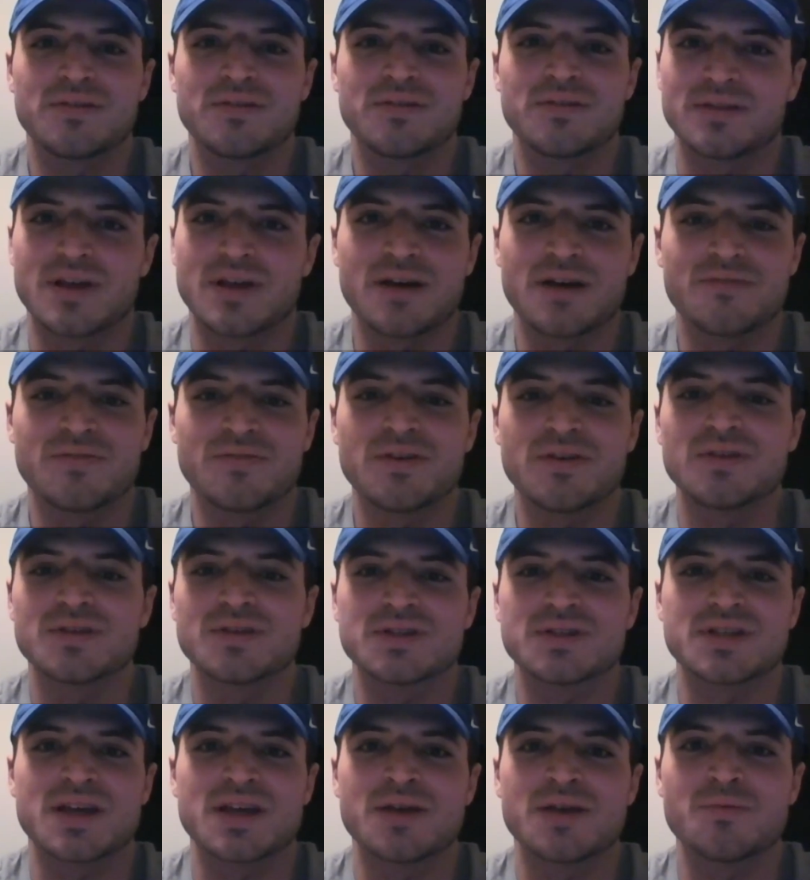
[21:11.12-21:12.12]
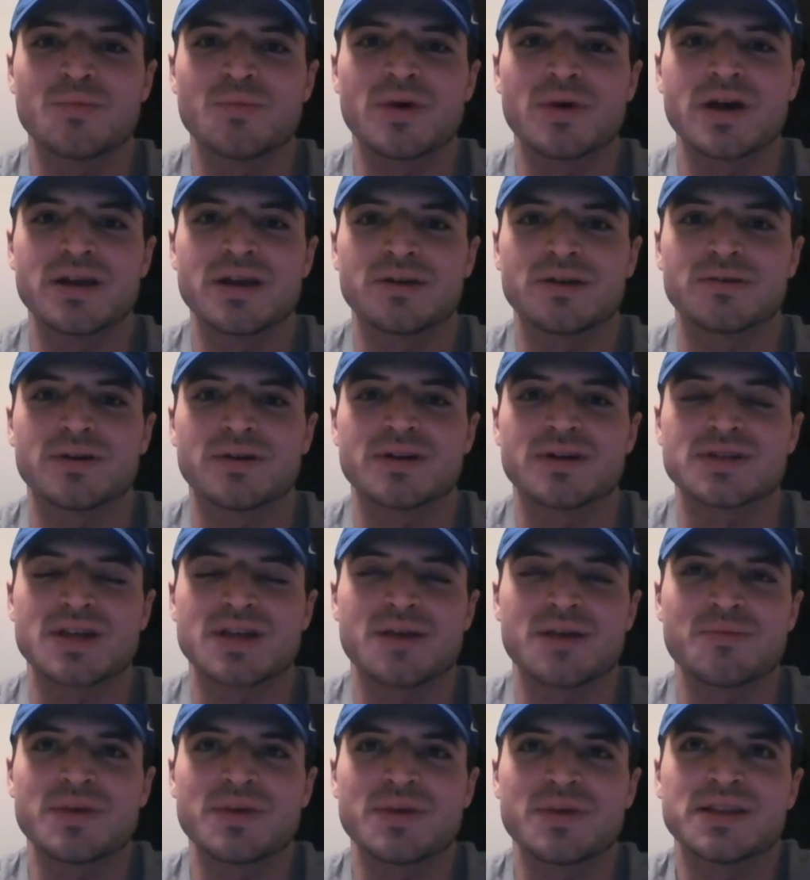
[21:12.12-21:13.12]
I feel the same way, Chris.
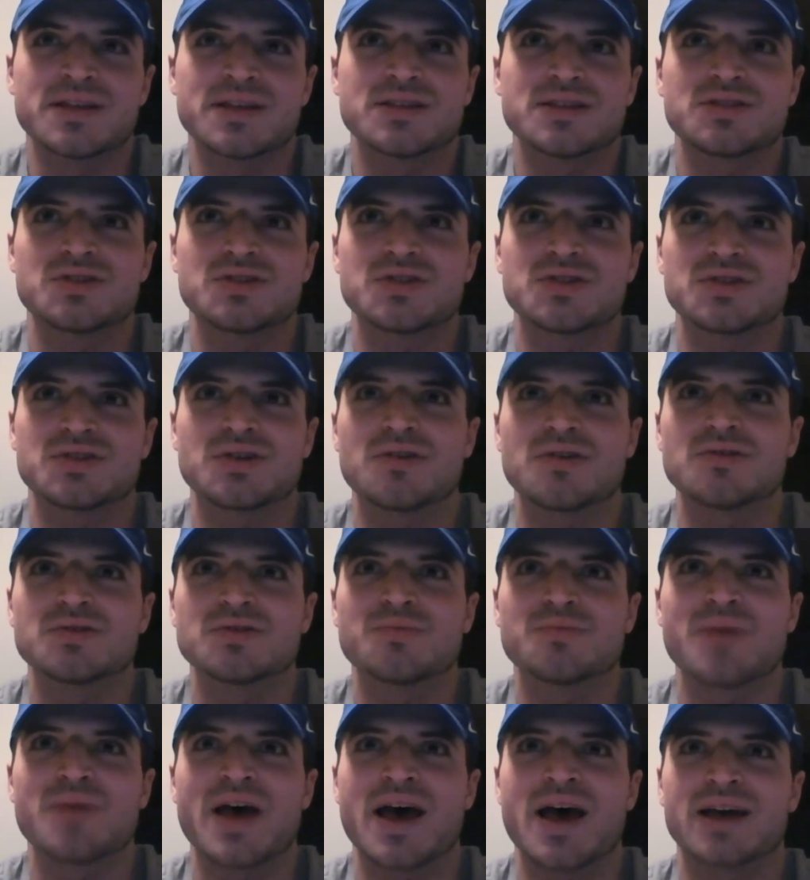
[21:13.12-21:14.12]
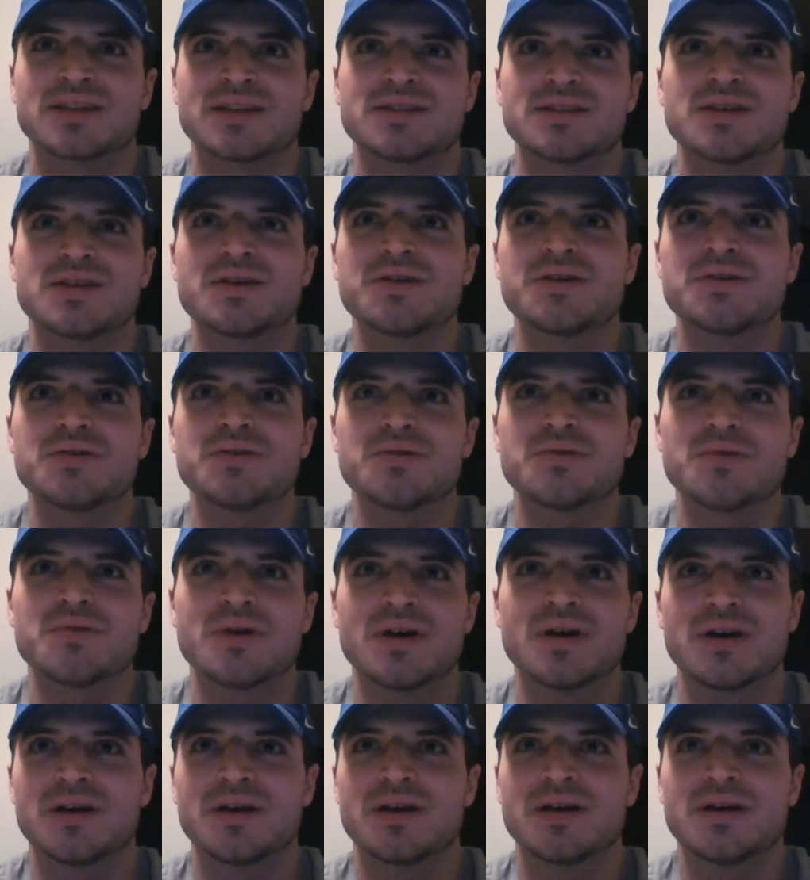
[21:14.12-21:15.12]
I mean, this just goes back to,
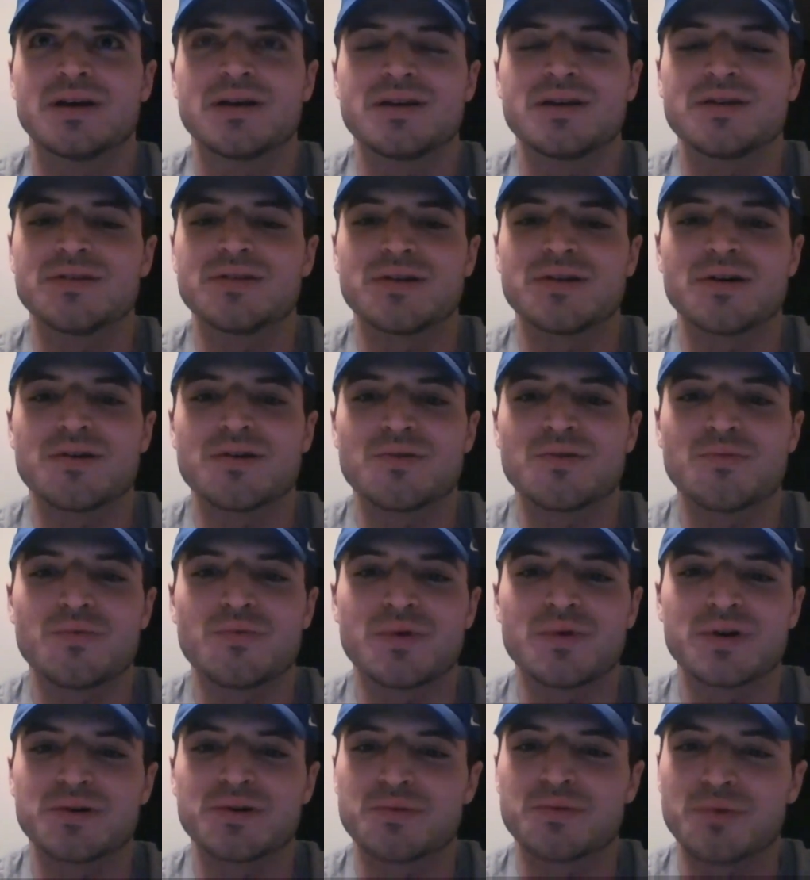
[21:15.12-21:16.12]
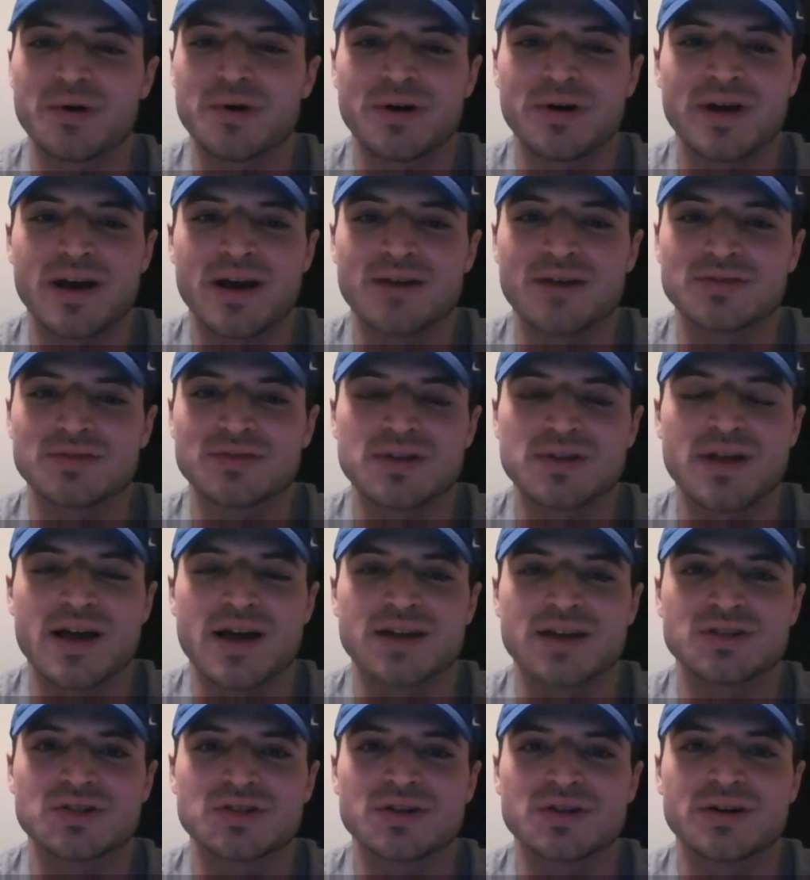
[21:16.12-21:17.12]
you know, winter workouts
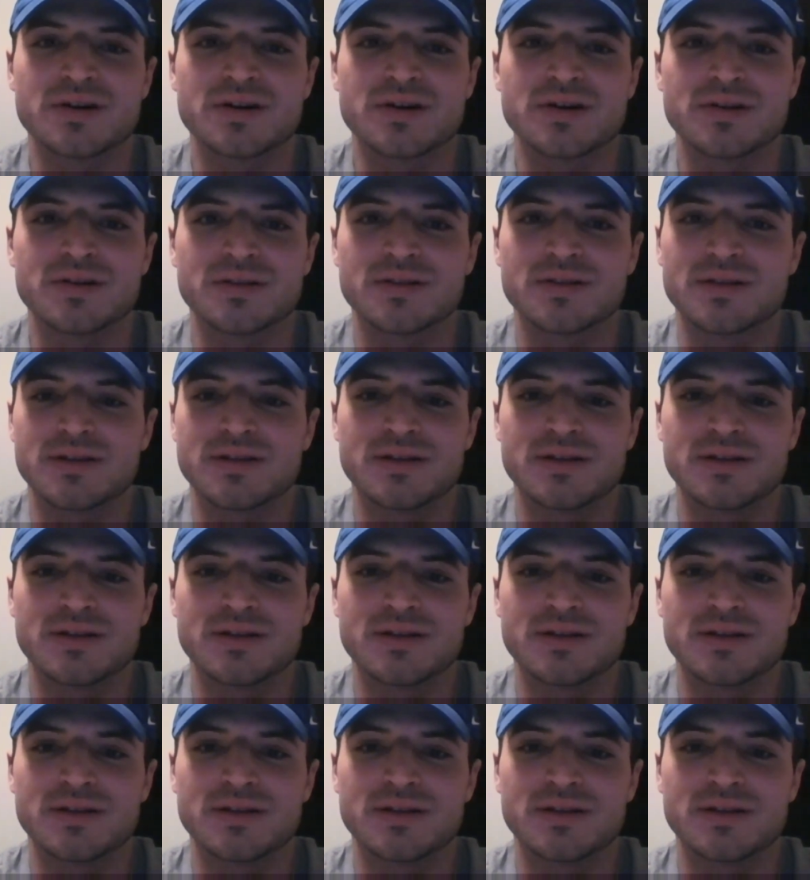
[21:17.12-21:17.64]
last year.